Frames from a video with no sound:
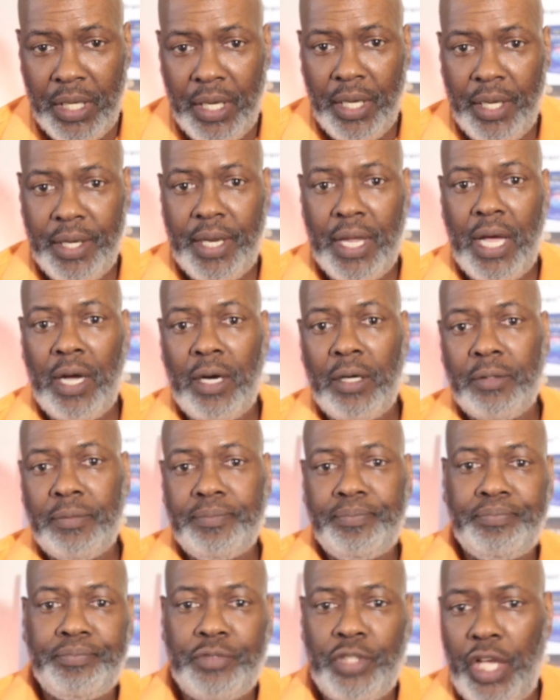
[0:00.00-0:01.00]
Now,
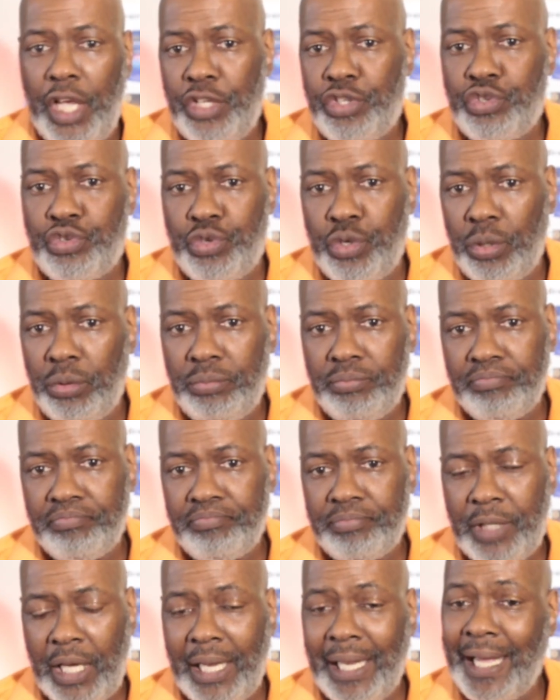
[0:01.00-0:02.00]
it's true.
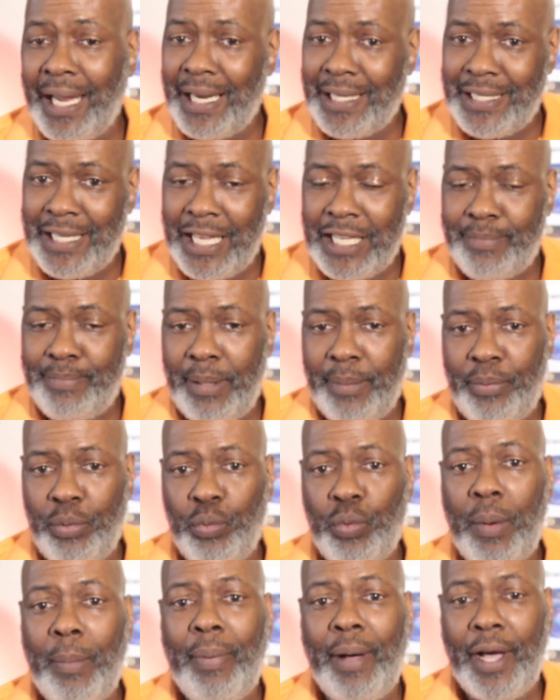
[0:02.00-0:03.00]
A lot of times people
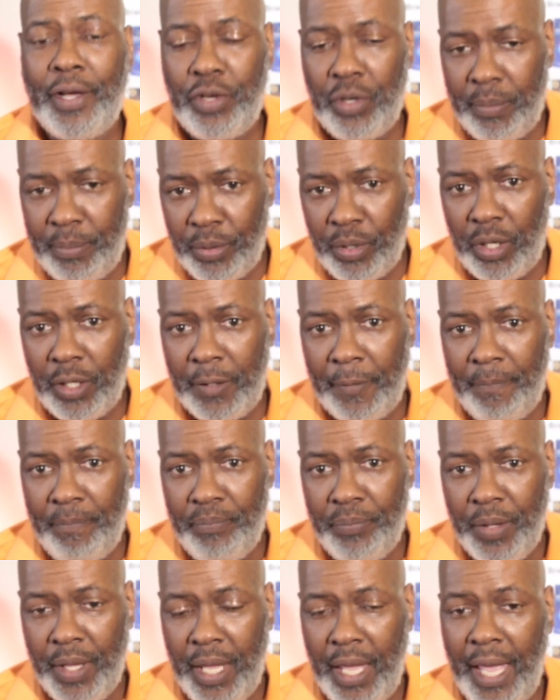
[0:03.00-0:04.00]
will buy your book
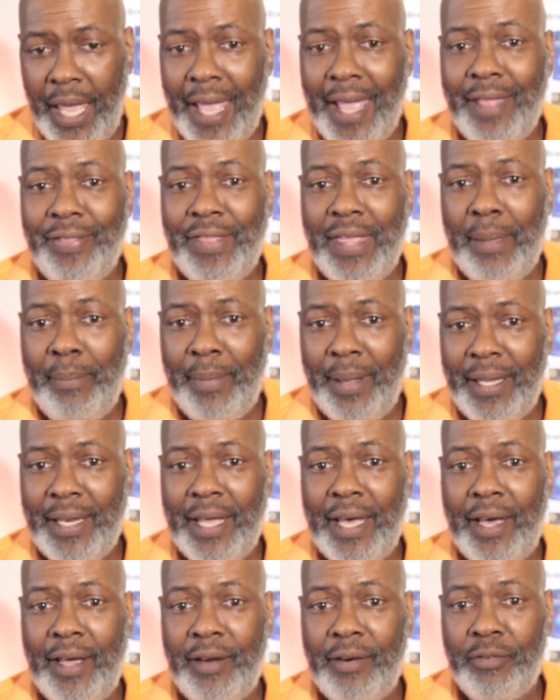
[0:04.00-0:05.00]
and they may
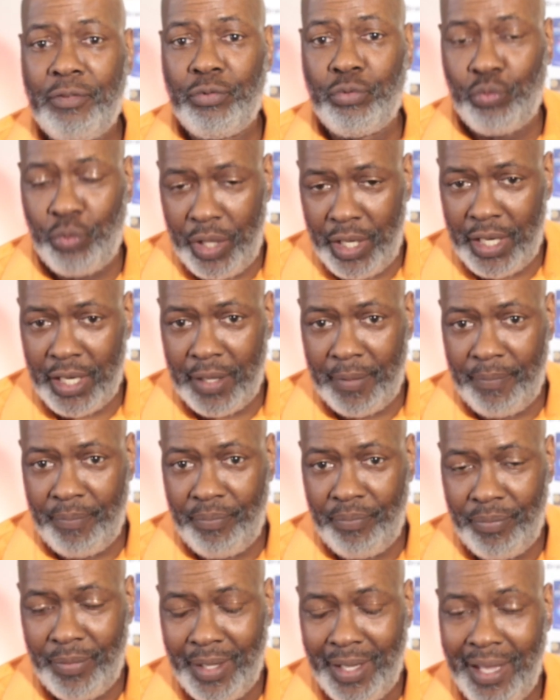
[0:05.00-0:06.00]
not read it.
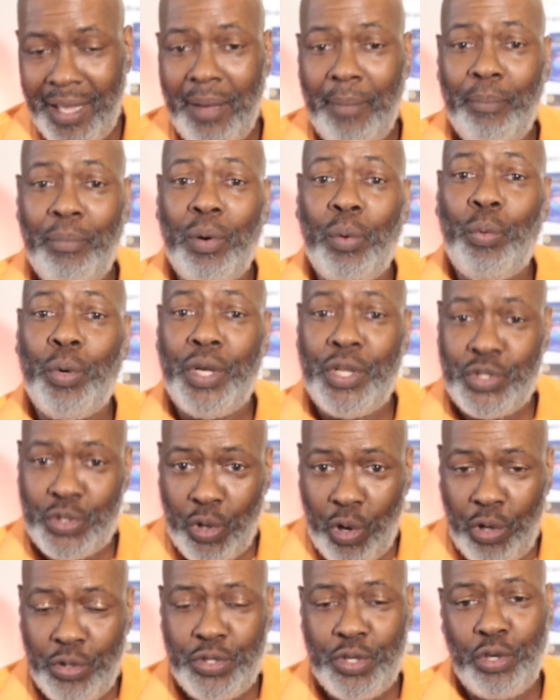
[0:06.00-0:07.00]
But what is
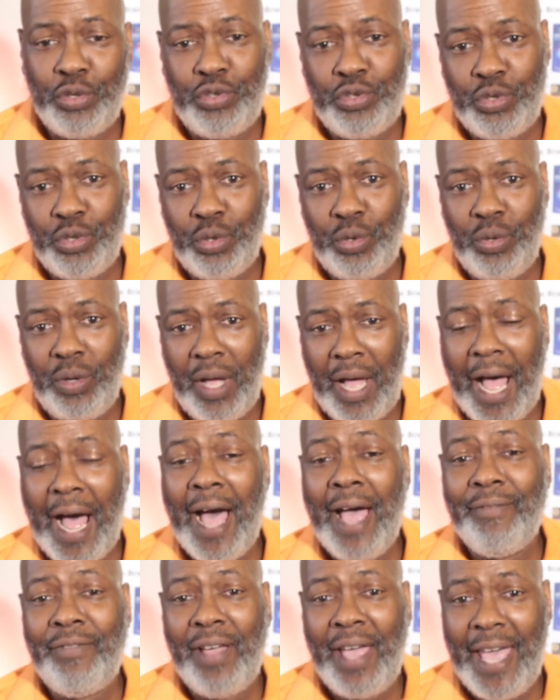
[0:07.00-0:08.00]
also true,
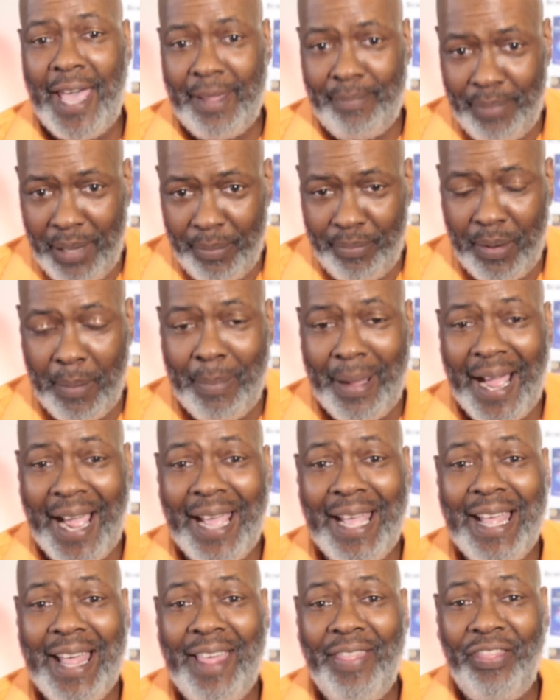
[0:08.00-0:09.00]
I've had people buy
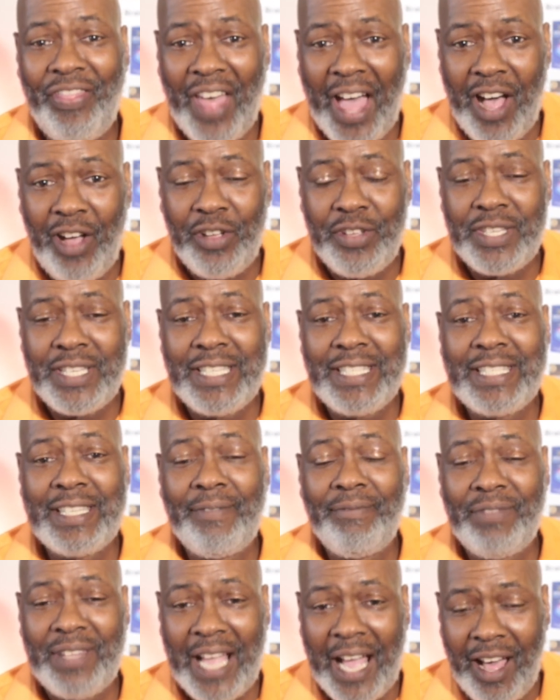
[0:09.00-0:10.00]
thousands
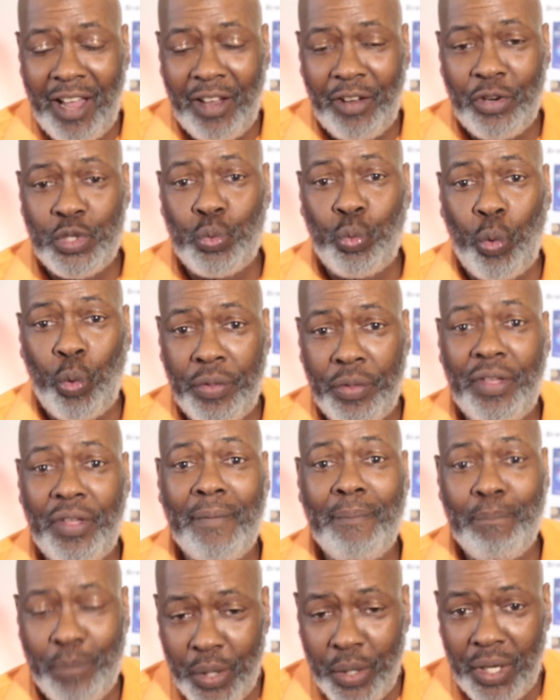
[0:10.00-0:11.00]
of dollars worth
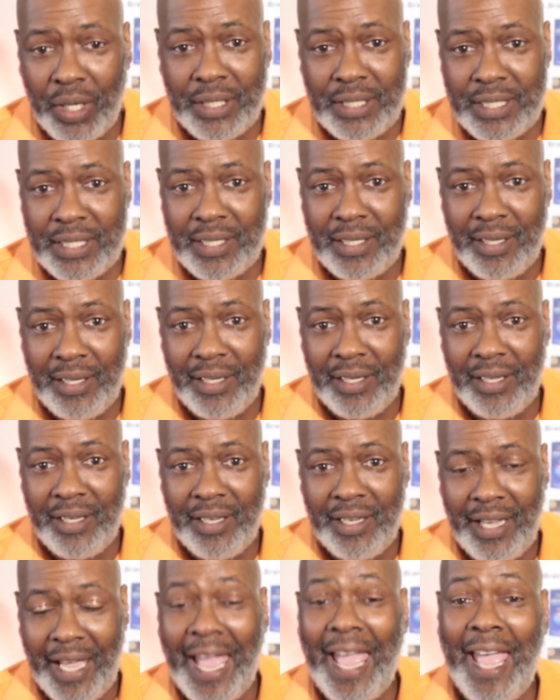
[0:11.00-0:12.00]
of books
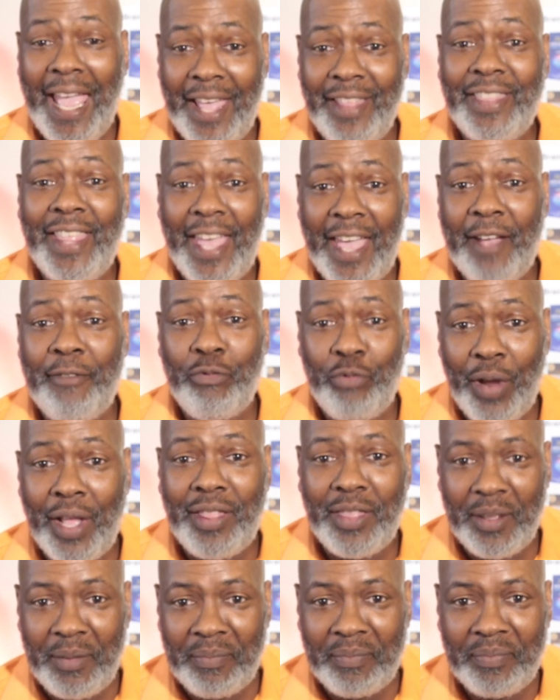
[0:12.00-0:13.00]
and they have
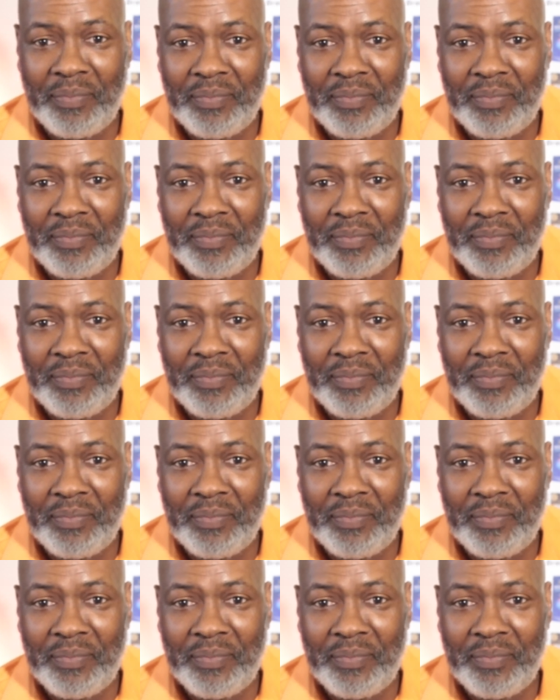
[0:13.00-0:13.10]
read them.